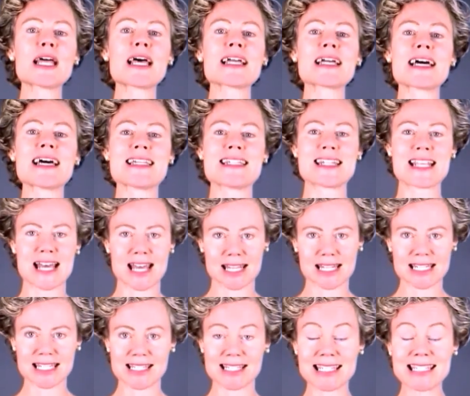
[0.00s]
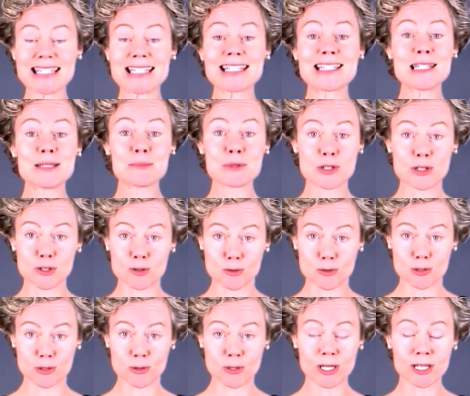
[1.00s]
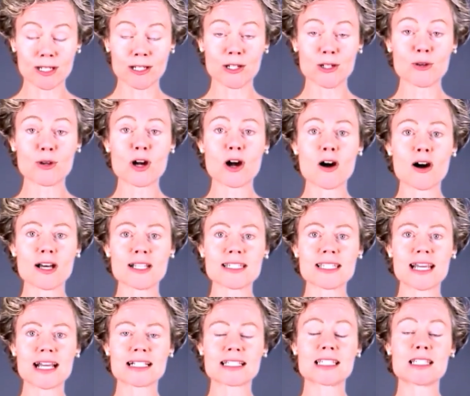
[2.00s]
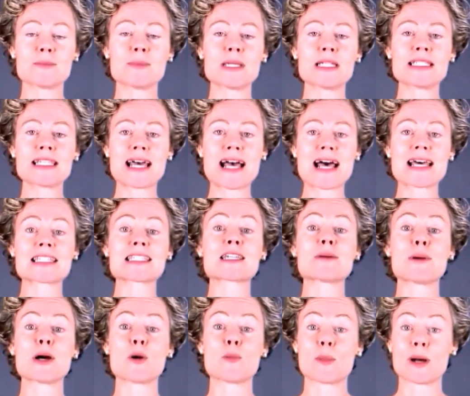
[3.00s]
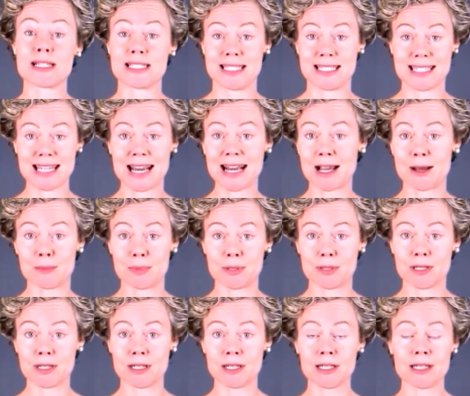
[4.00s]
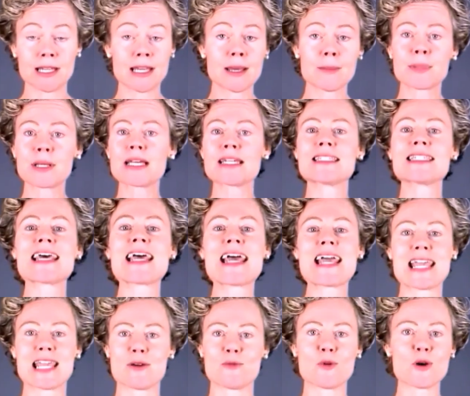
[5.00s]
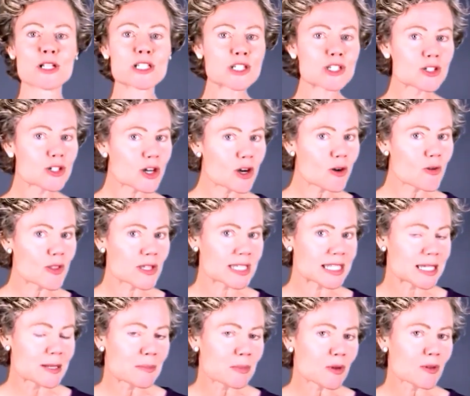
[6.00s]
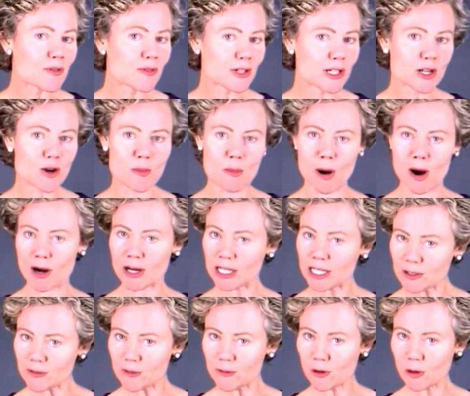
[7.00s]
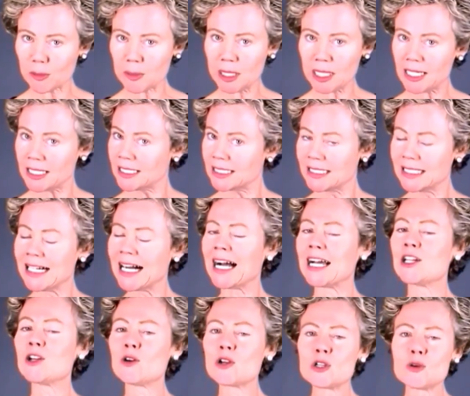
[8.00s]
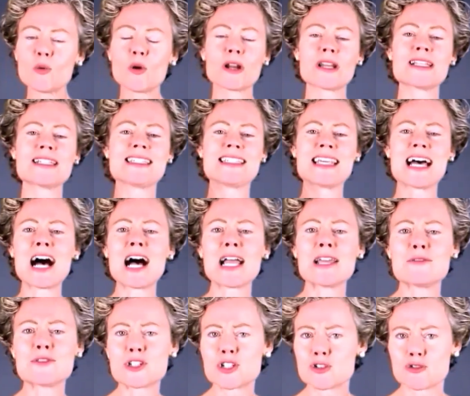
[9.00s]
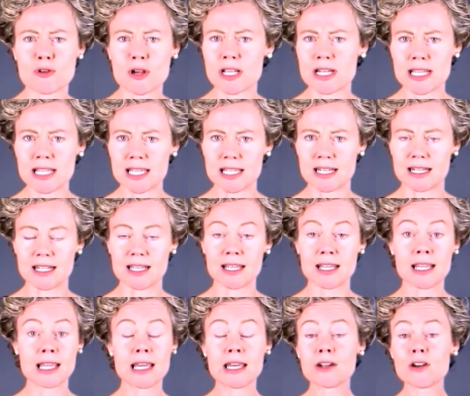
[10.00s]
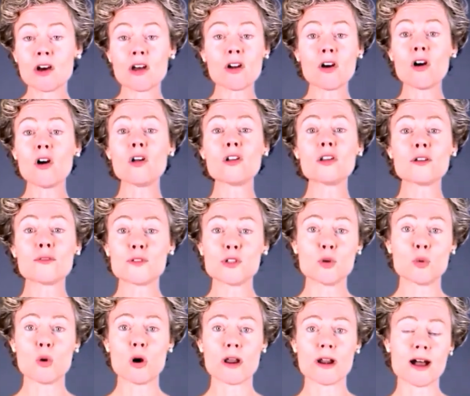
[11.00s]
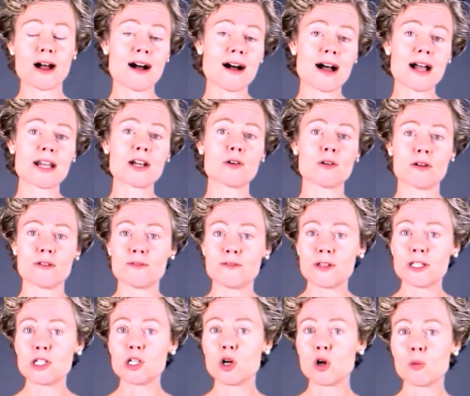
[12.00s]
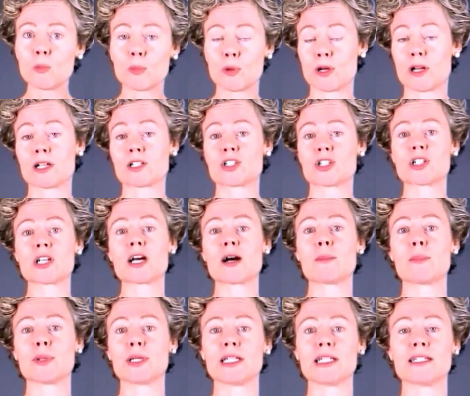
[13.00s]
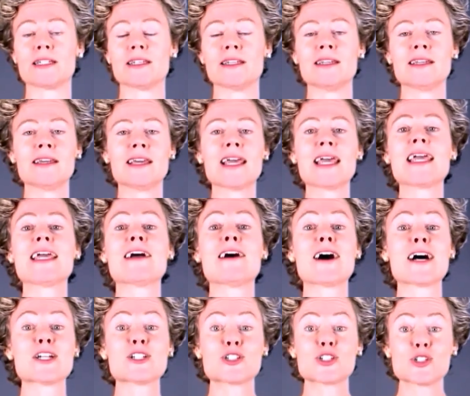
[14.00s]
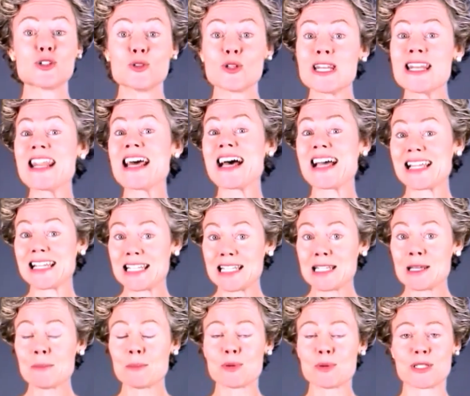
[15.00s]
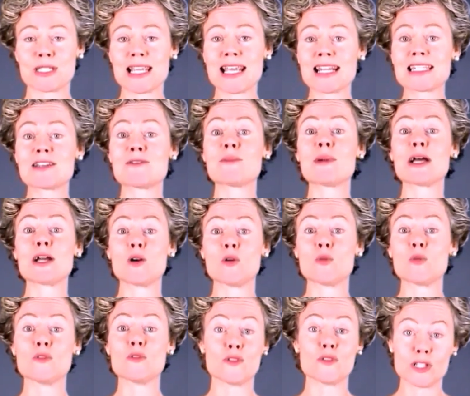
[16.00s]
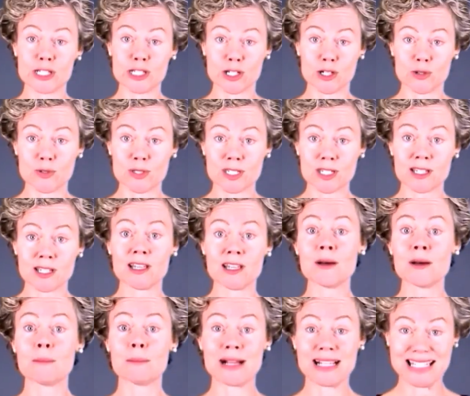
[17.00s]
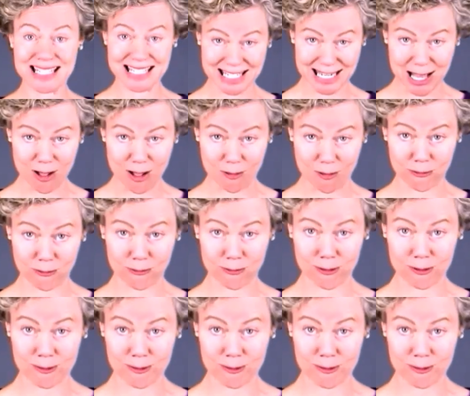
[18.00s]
like Anandi, the sleep guru, who contacted me to ask about my setup. Because, hey, once you know the Simple Video Marketing Formula, I know you want to dive straight in. And not all of you want to hire a video production company. Hey, I shoot 90% of my own videos myself.